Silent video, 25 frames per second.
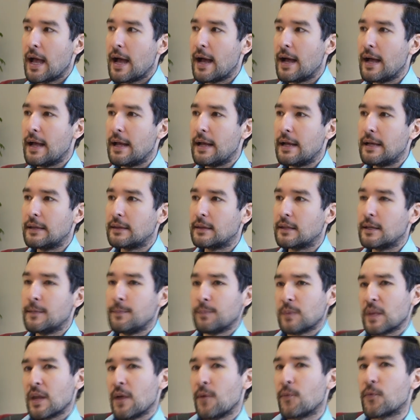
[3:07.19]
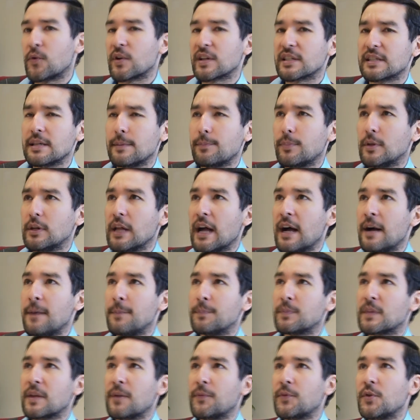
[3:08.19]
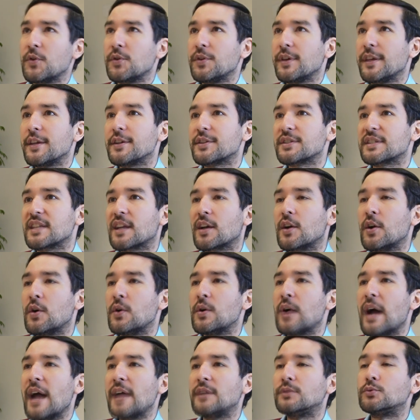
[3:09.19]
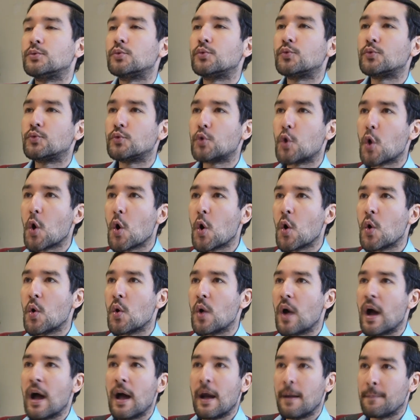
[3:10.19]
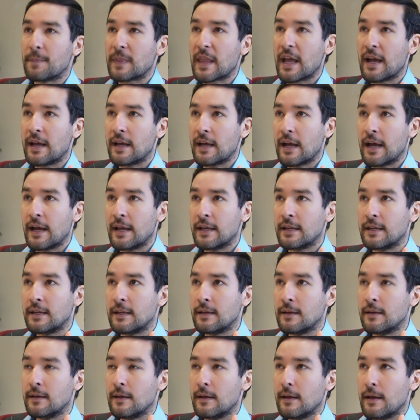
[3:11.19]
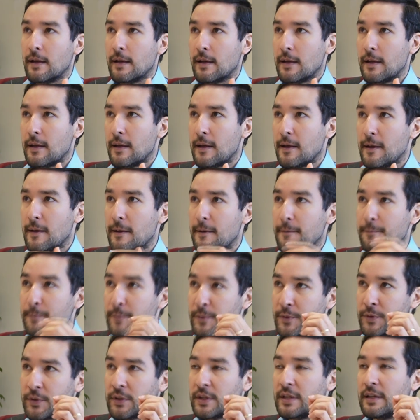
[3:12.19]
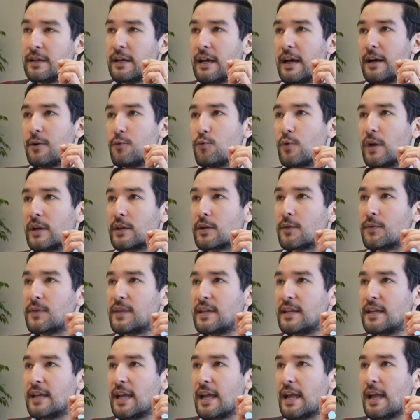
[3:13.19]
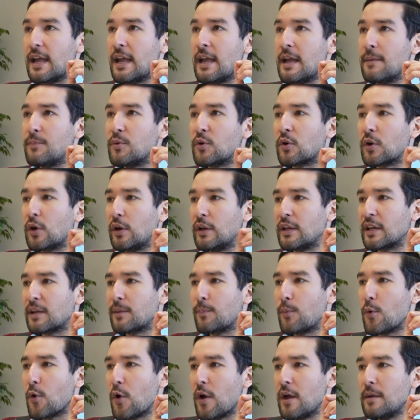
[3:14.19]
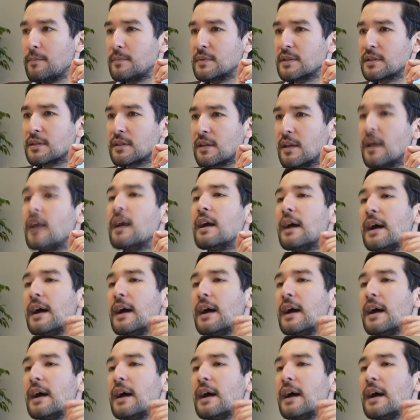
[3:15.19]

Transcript: And for example, um, a few years ago, I, wrote, um, I, I uh, put one of the uh, bucolic poems,